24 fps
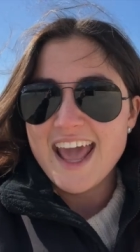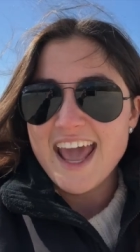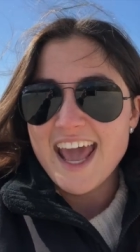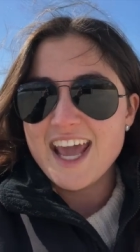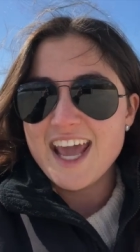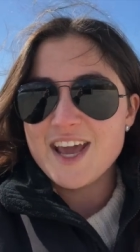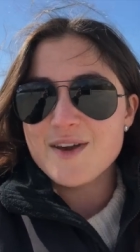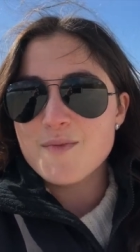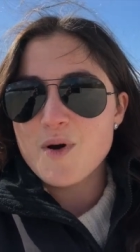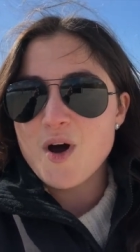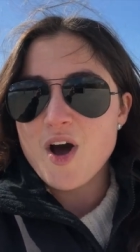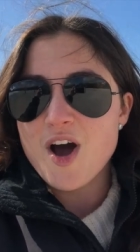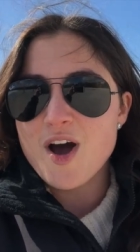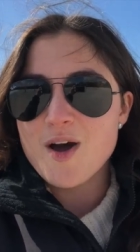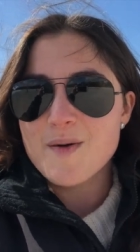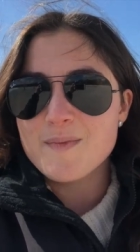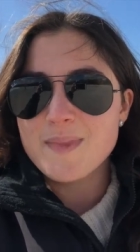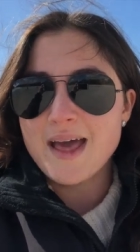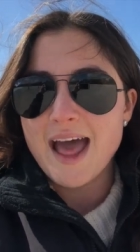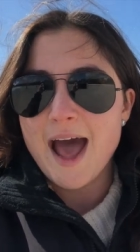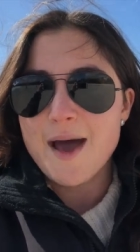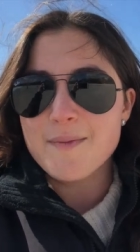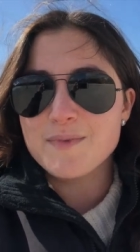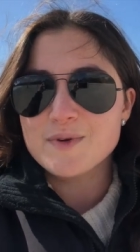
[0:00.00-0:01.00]
Hey mom,
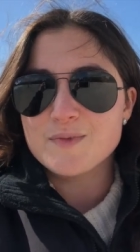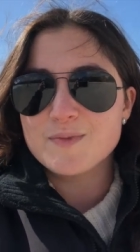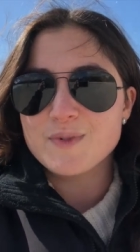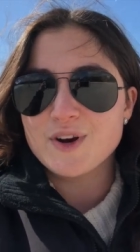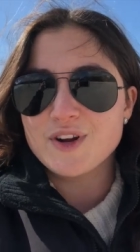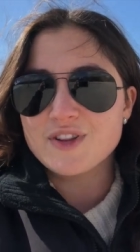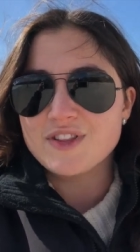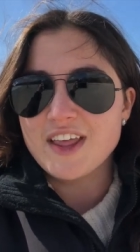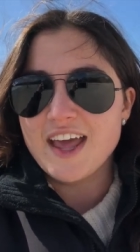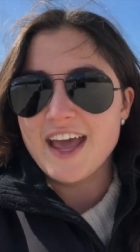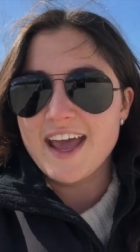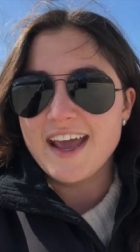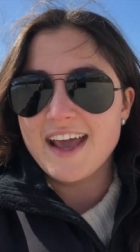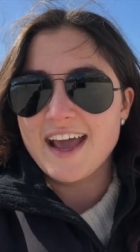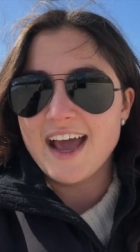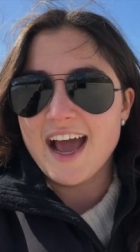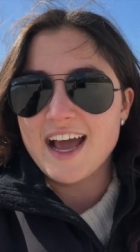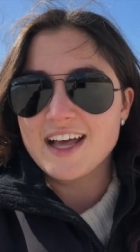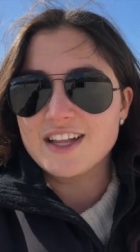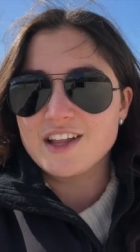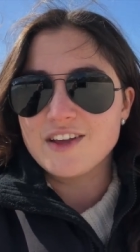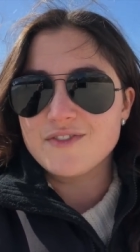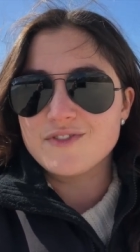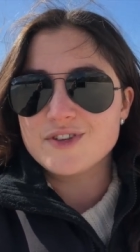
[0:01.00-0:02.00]
happy birthday.
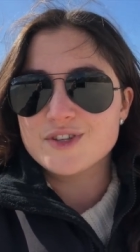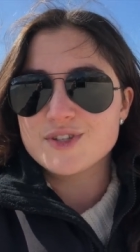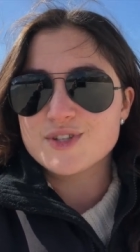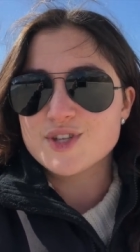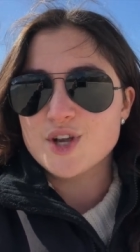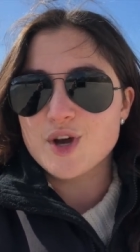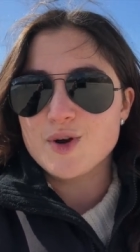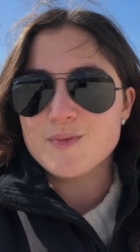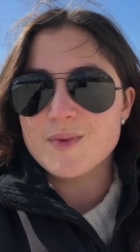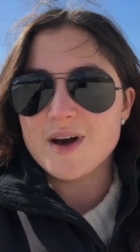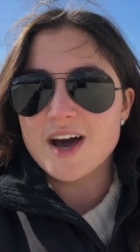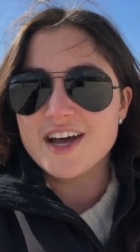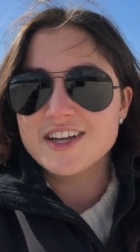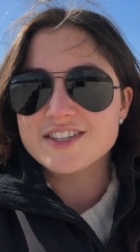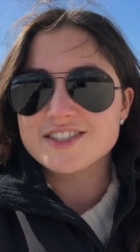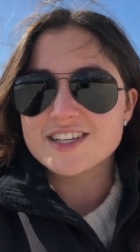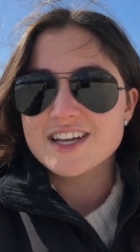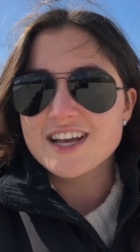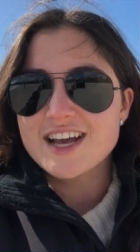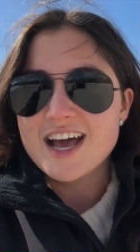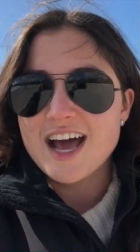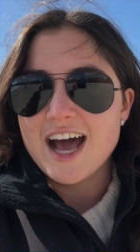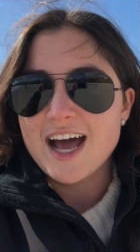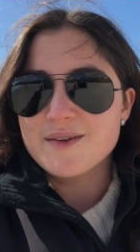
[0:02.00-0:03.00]
I love you so much.
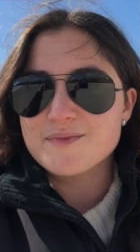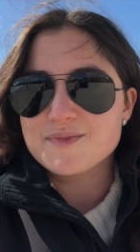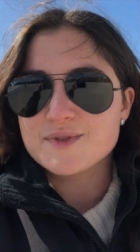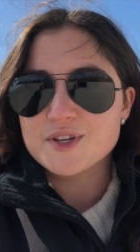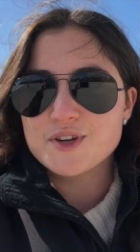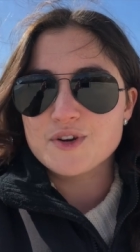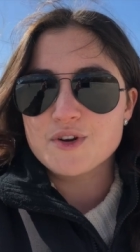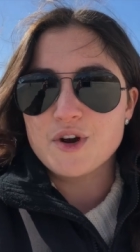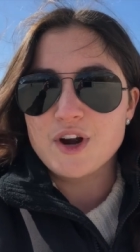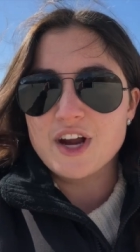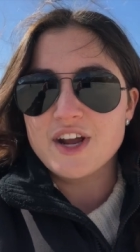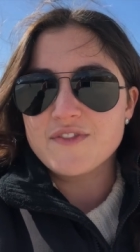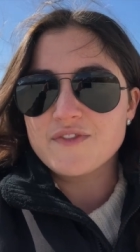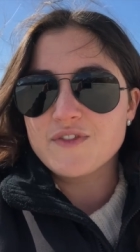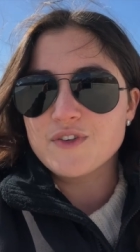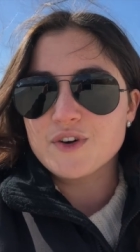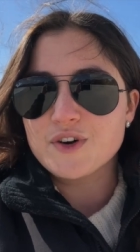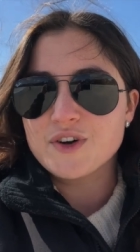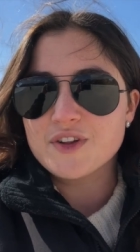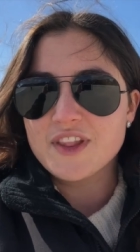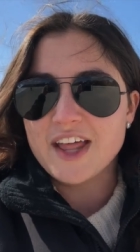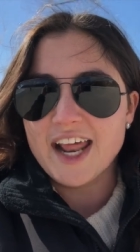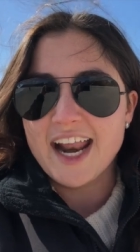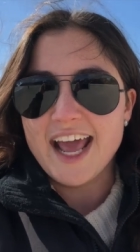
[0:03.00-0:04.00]
I'm so
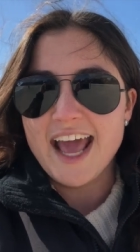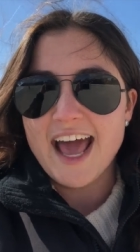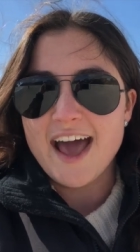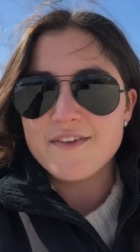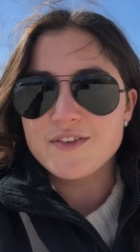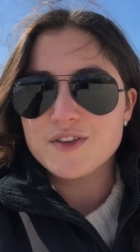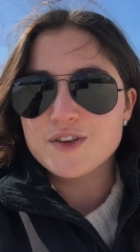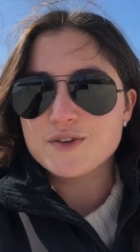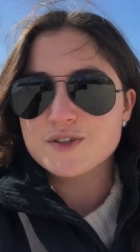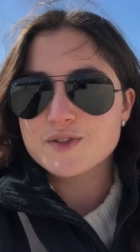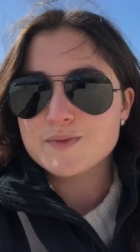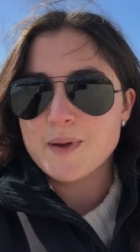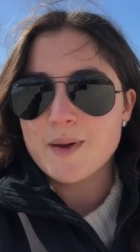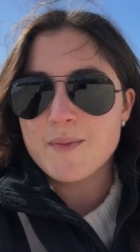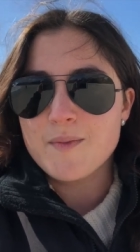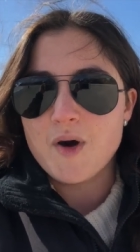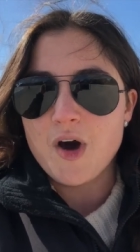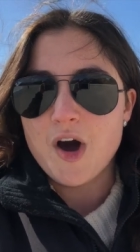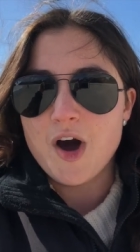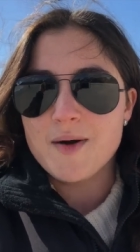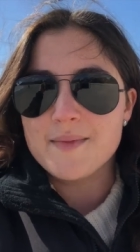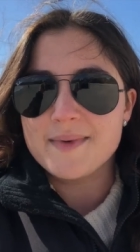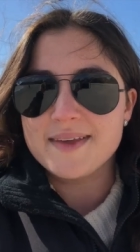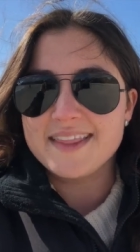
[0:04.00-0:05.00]
grateful that I have you as my
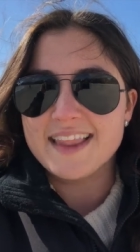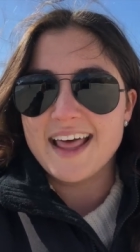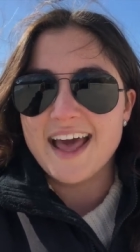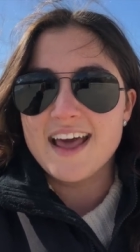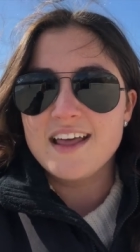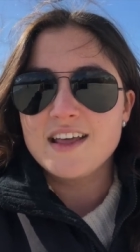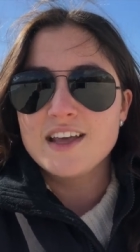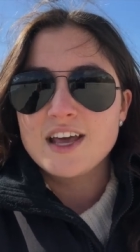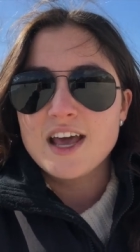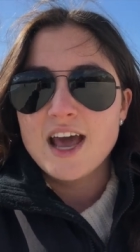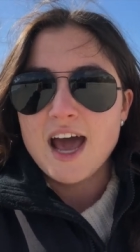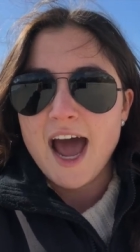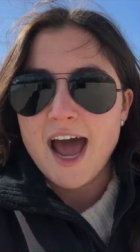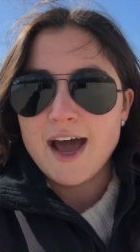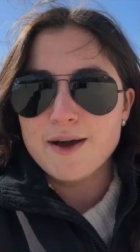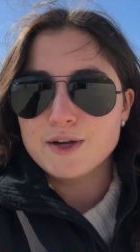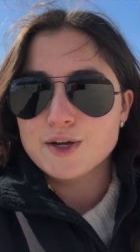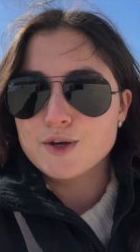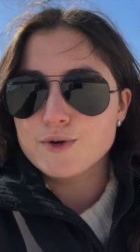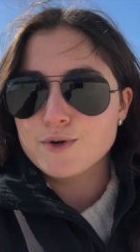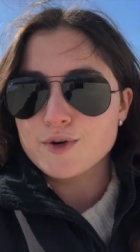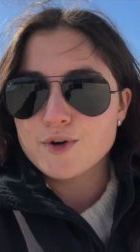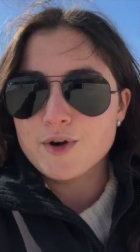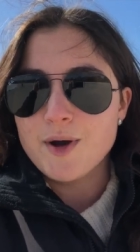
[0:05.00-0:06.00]
mom and that I
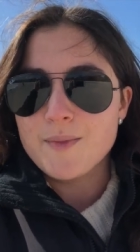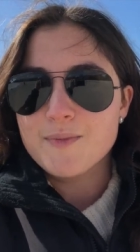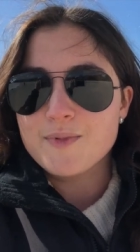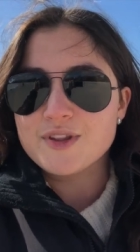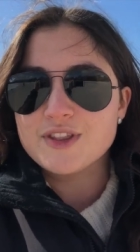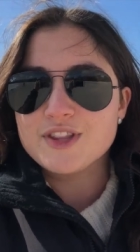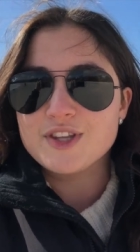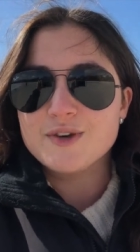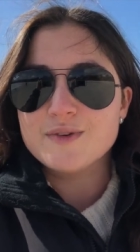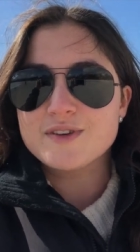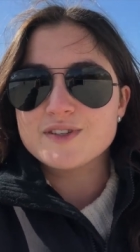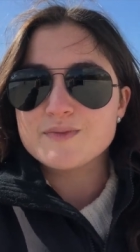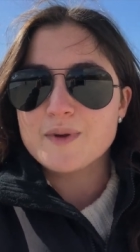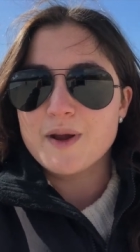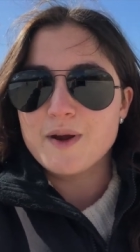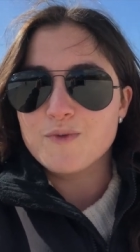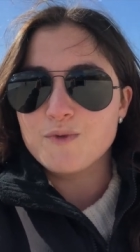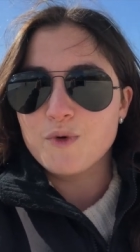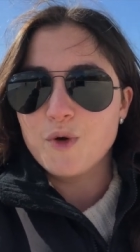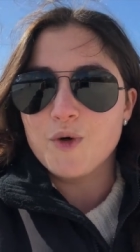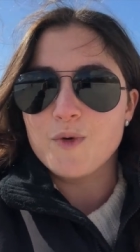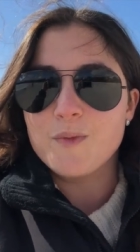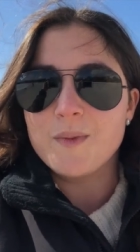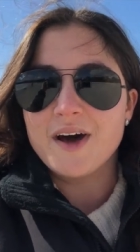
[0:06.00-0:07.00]
grew up with you as my
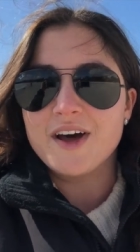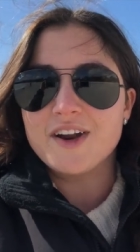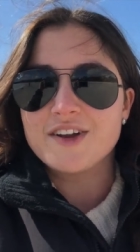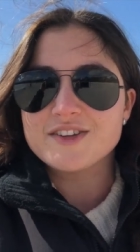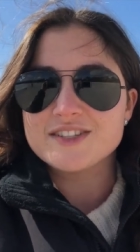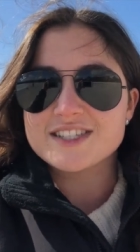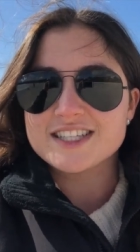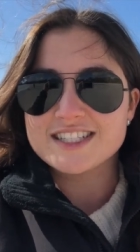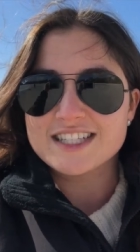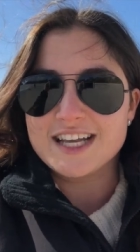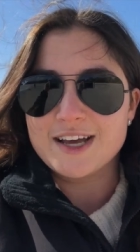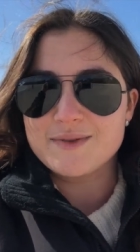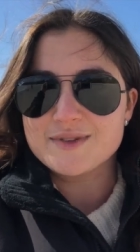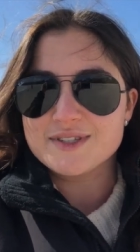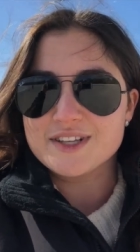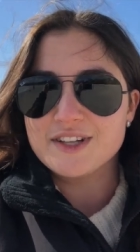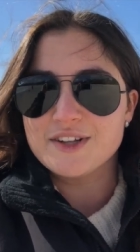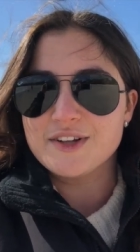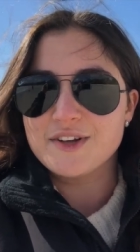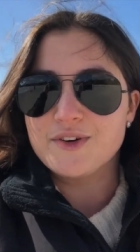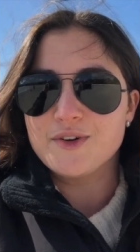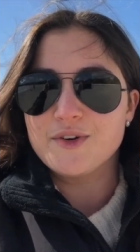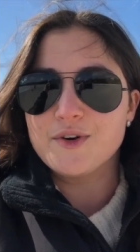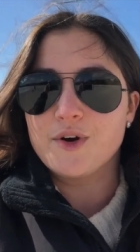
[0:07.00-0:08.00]
role model since I was a
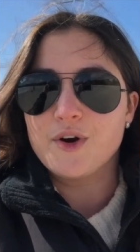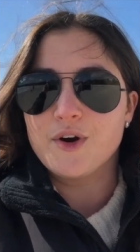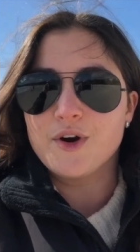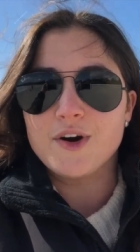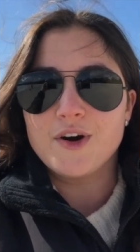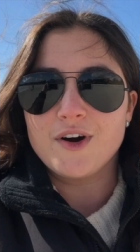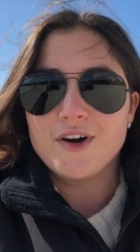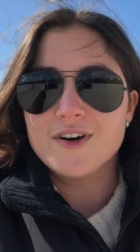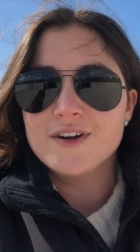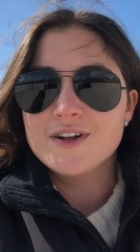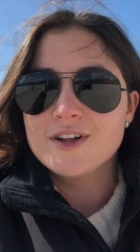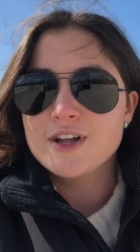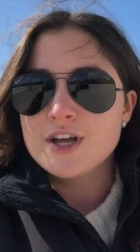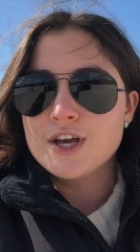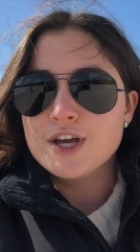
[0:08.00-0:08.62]
little girl.